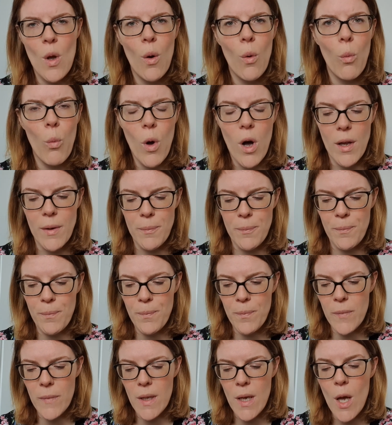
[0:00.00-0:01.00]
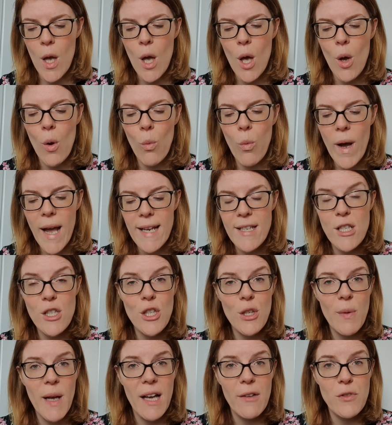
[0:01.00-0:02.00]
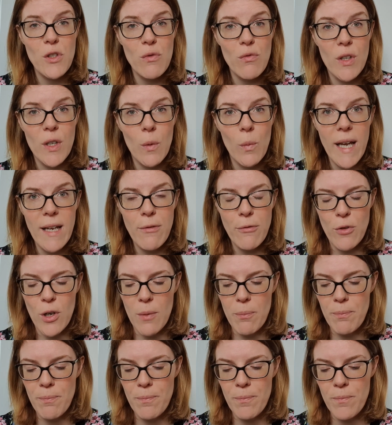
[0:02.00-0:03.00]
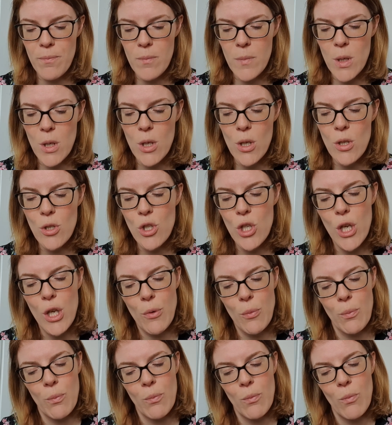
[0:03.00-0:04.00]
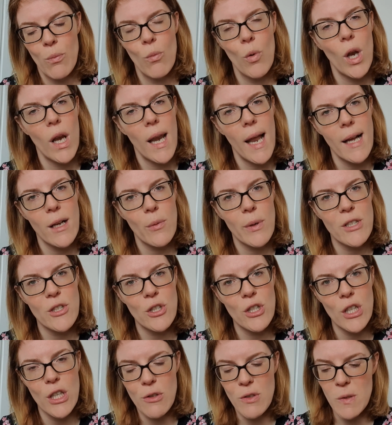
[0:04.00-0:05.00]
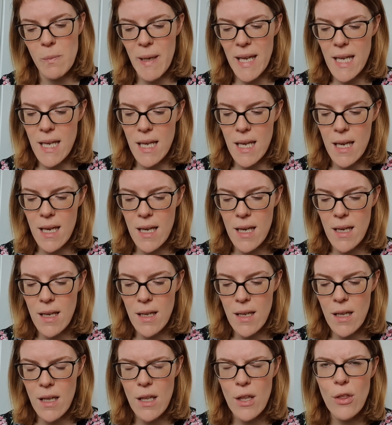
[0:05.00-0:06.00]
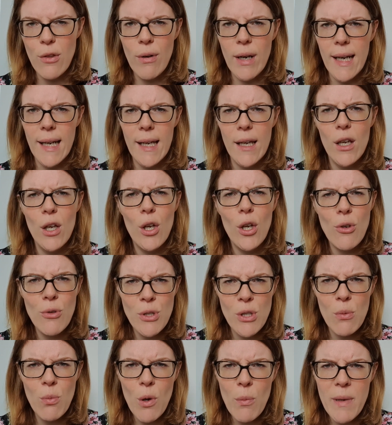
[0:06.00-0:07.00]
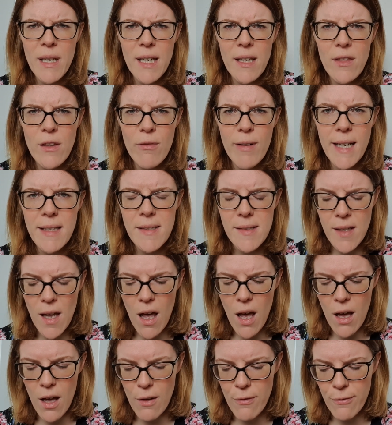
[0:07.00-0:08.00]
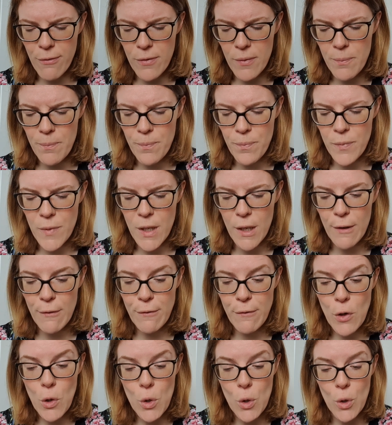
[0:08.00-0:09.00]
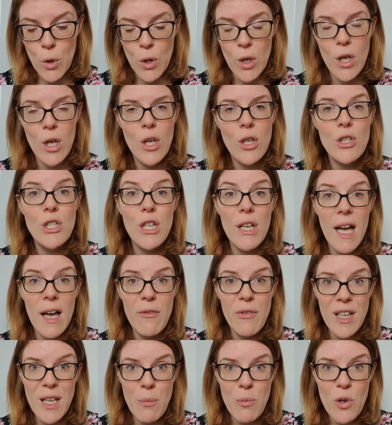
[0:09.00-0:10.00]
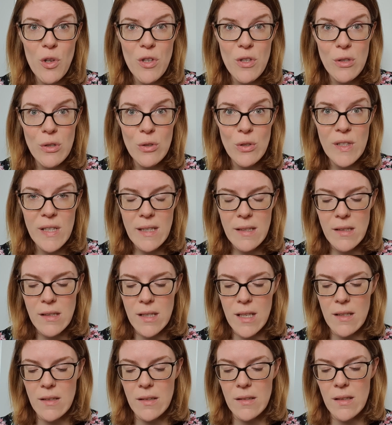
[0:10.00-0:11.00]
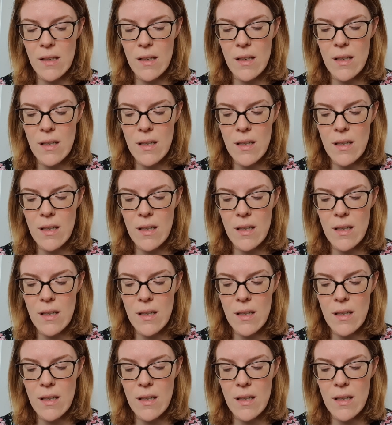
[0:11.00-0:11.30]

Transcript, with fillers: 1. Where did you have to run away from? 2. What language do you speak? 3. Who's the woman in the red scarf? 4. Do you have any brothers or sisters?